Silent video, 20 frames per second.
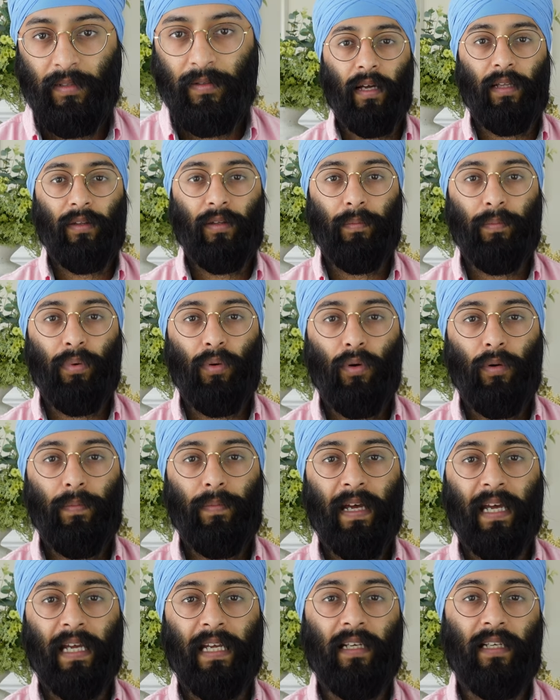And the poor
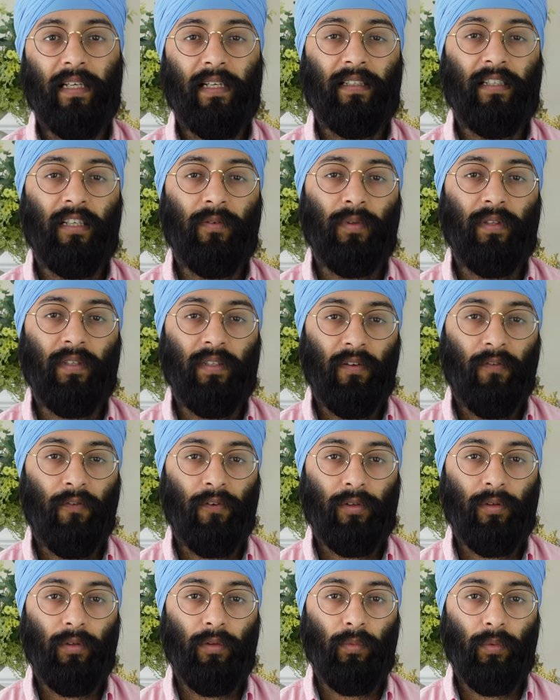pay, linked in with the
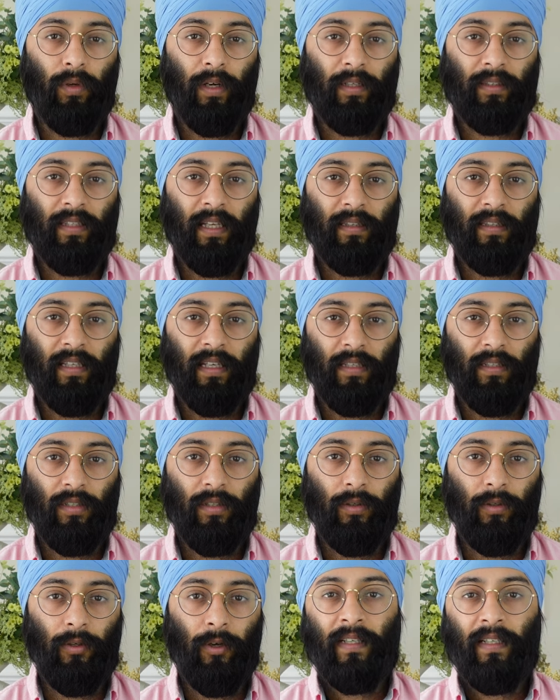difficult work that they
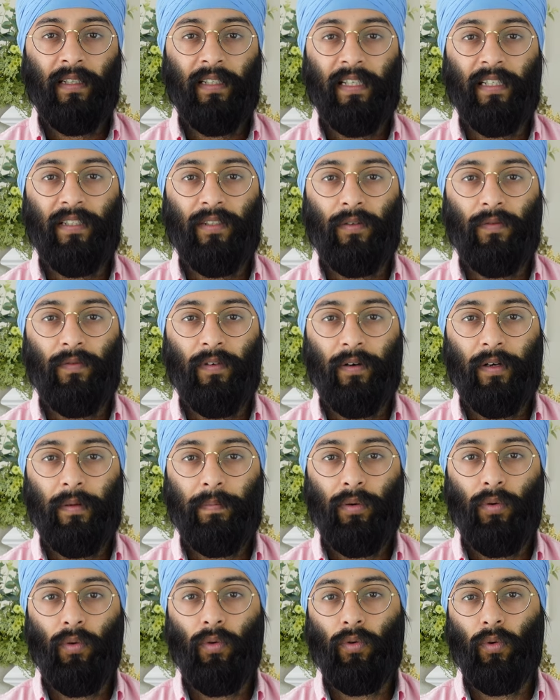do, leads to very
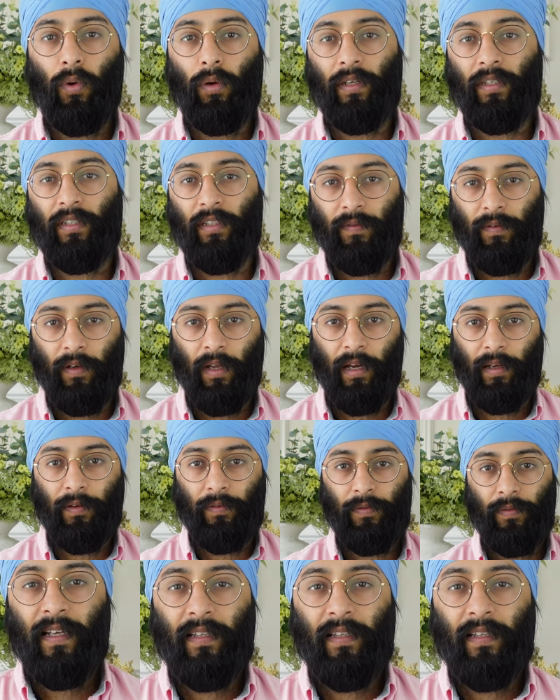poor quality of life.